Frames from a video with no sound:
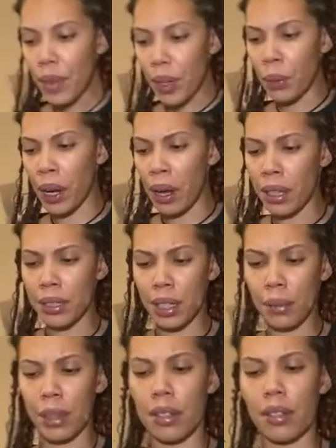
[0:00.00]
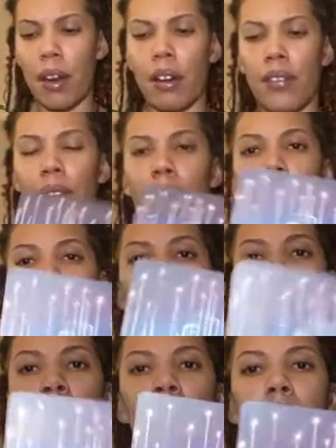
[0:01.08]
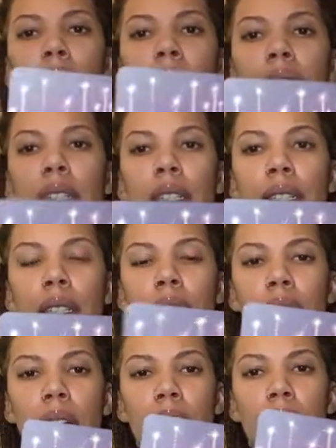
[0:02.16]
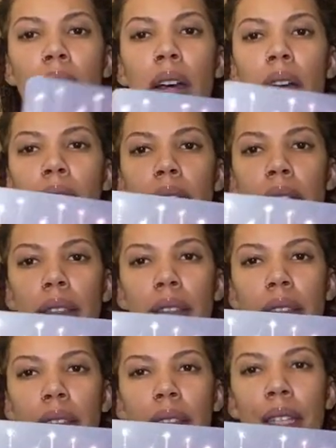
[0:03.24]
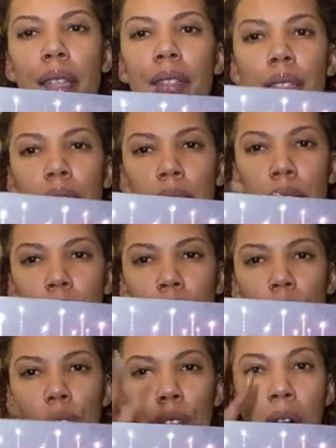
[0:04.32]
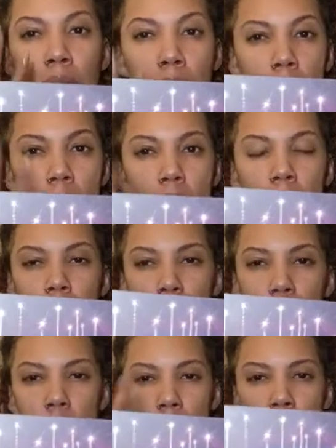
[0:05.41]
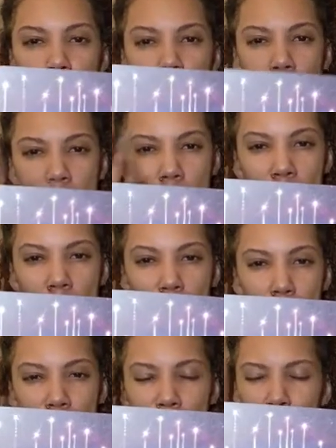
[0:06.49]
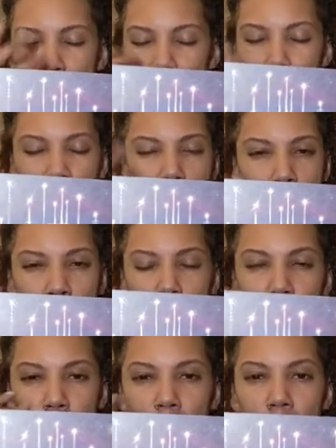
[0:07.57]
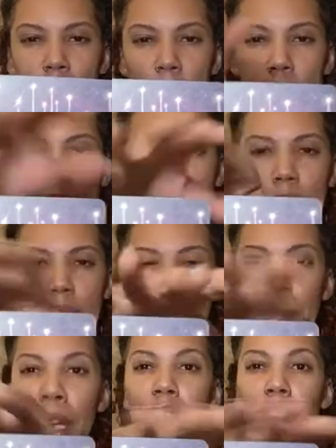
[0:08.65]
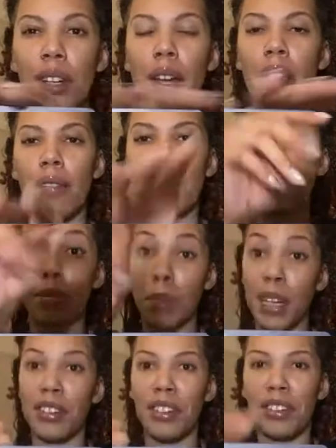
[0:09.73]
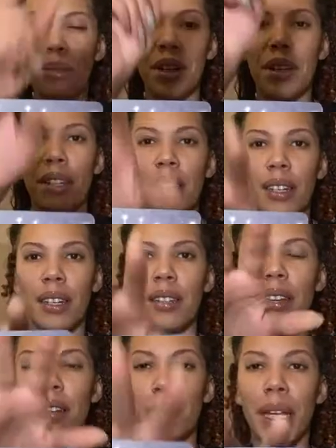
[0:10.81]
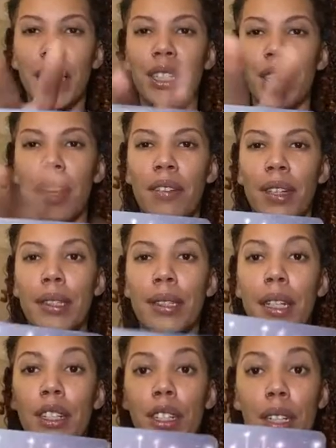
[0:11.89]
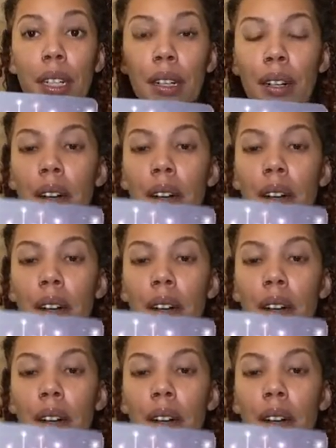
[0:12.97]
What I also get with this card, if you look at the imagery, there's just this, these stars, this what is the word I'm looking for? It's a depiction of, the depiction is the word. It is a depiction of ascension here.